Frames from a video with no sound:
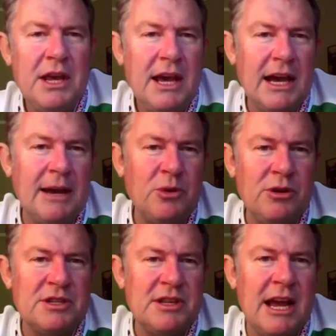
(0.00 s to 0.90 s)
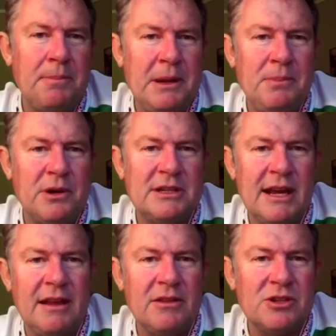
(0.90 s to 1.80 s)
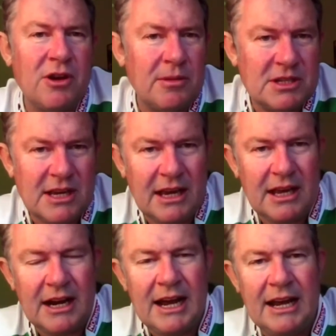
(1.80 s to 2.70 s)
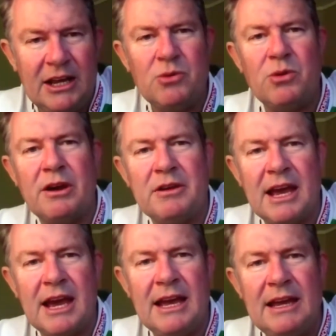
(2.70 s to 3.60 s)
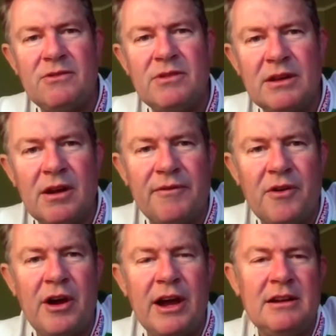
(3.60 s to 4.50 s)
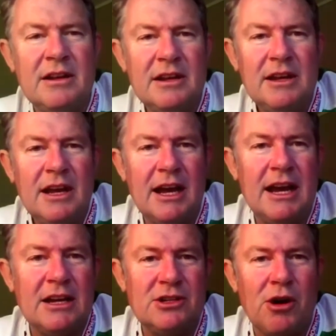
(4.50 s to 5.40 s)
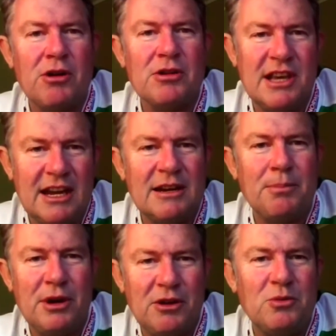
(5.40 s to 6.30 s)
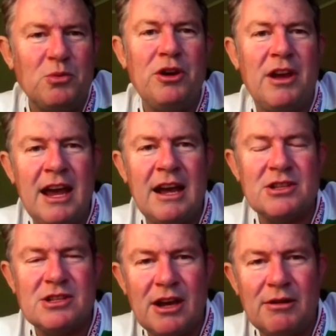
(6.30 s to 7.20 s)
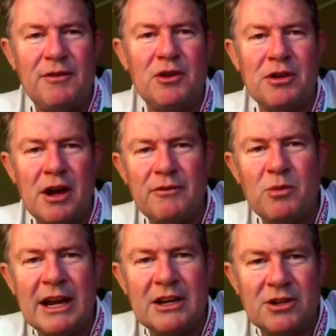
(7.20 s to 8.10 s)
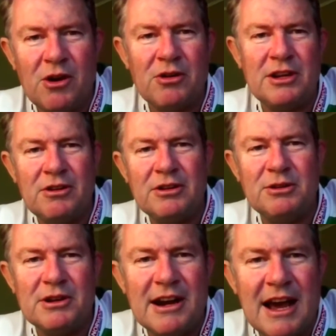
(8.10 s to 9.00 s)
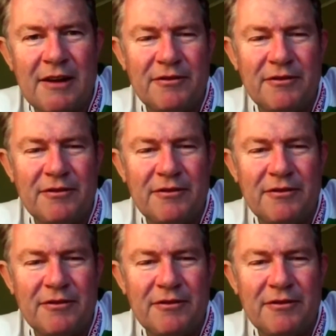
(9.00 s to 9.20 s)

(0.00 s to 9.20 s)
Whereas now people are taking the time to say, "G'day, you all okay? Everything fine?" Dogs are getting a pretty good workout, so if you've got an overweight dog, you're not doing enough.